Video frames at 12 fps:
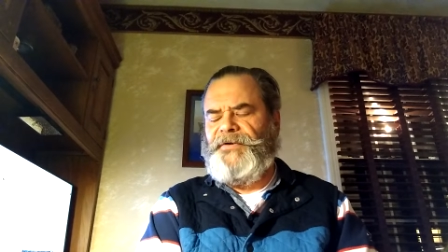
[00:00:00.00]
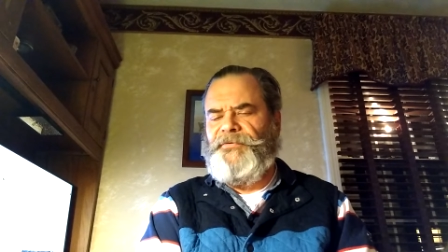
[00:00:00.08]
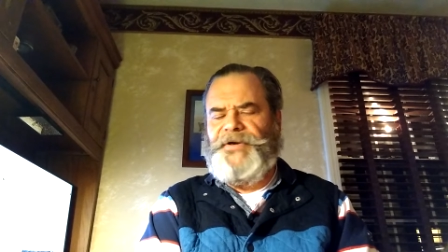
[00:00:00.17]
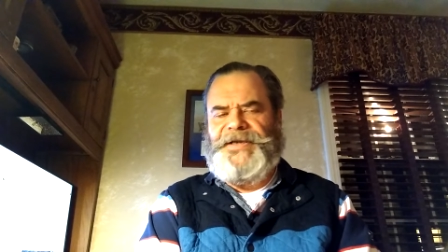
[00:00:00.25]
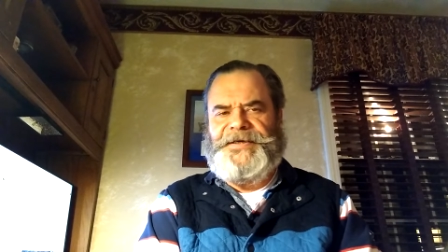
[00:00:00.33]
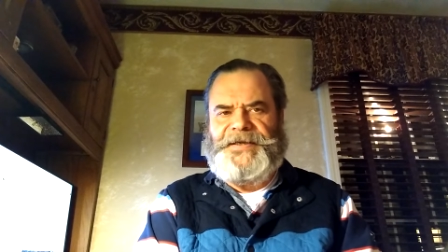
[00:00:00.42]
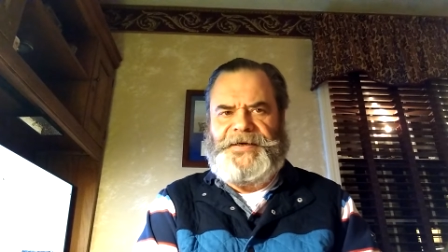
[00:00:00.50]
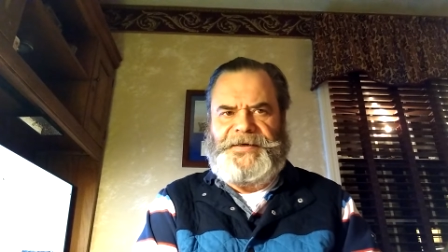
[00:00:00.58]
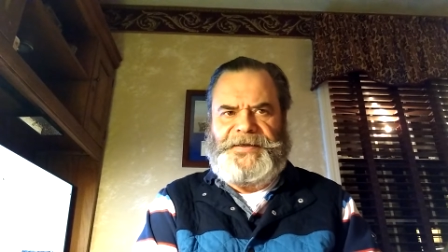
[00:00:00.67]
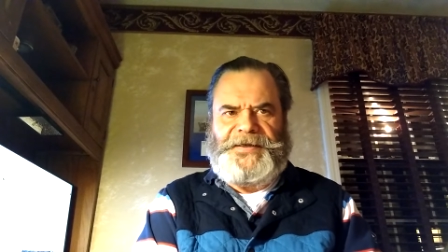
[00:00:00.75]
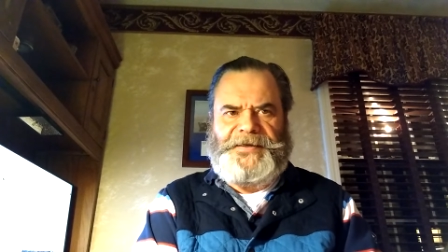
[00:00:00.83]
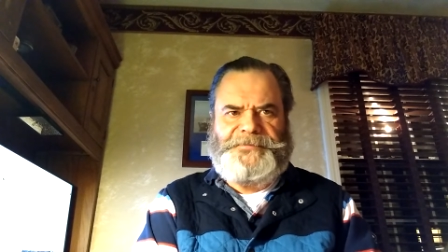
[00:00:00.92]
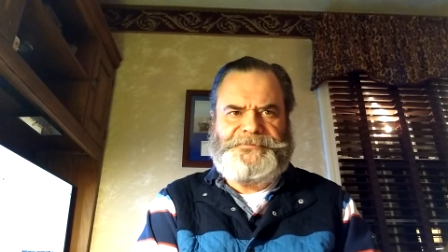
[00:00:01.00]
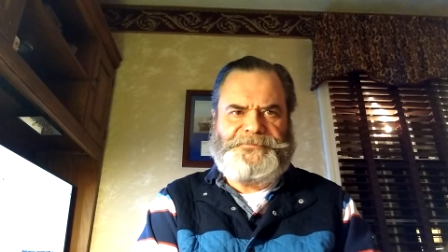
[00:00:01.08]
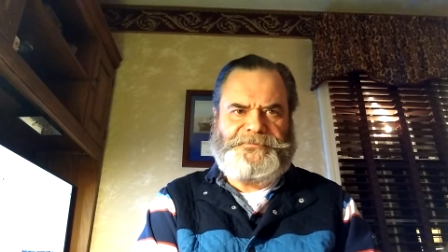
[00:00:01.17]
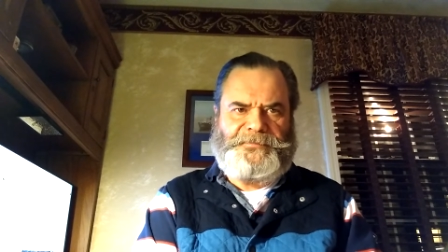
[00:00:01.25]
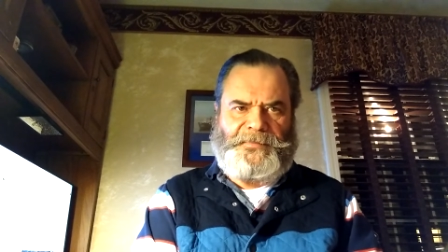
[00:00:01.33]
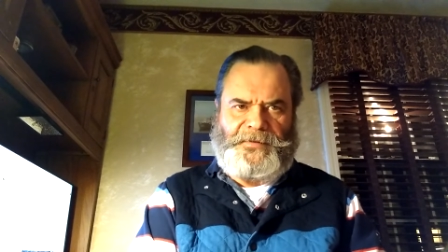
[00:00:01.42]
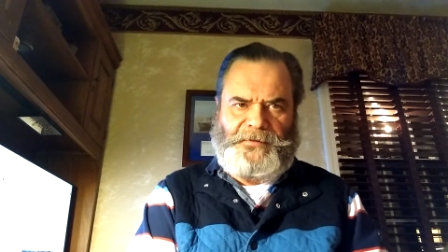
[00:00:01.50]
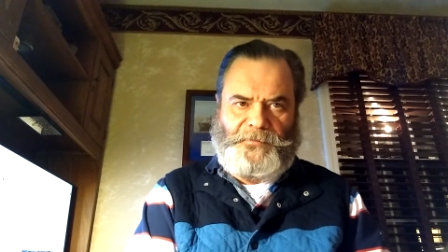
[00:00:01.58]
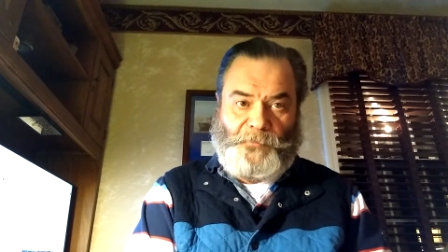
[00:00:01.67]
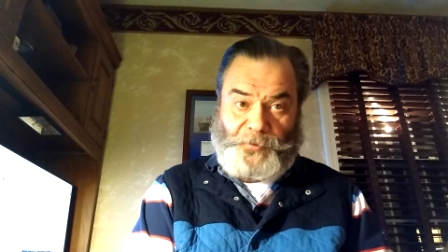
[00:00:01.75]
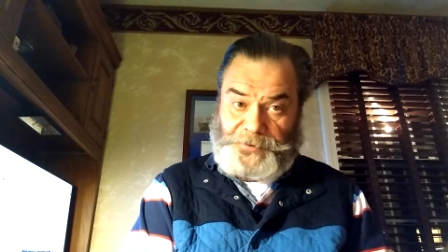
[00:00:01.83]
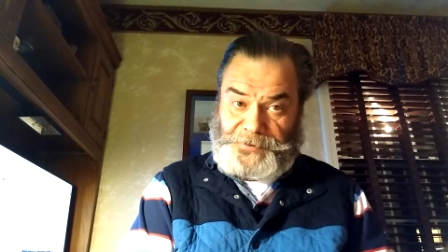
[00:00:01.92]
Great day today.
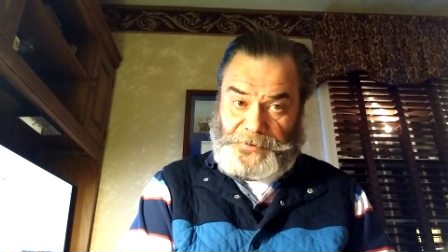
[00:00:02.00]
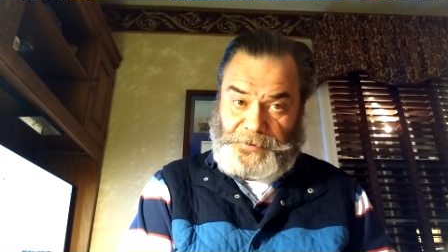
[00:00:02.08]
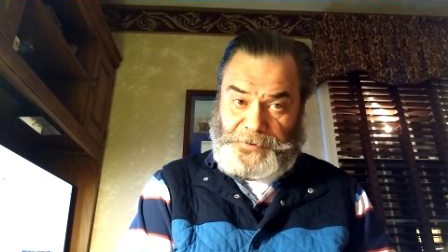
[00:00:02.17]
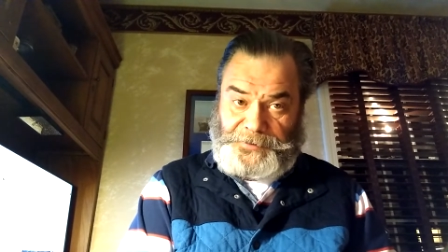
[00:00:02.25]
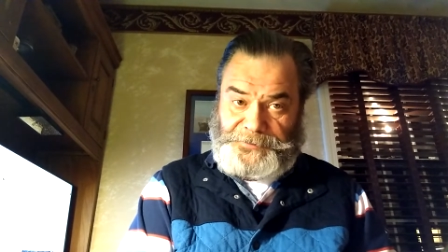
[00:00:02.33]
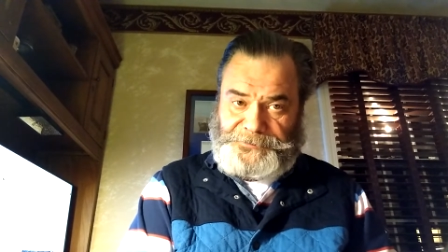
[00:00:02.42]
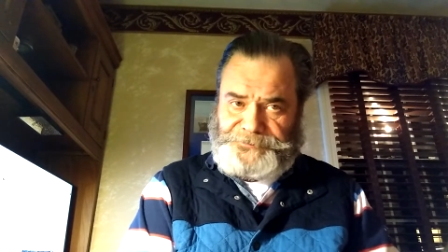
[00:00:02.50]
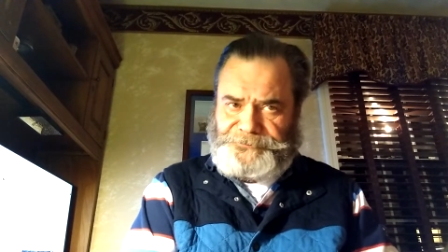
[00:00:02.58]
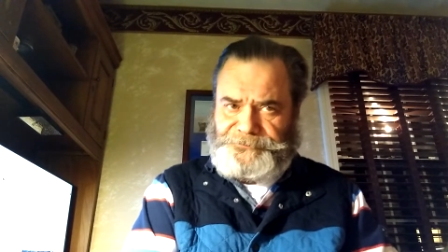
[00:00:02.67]
Worked hard.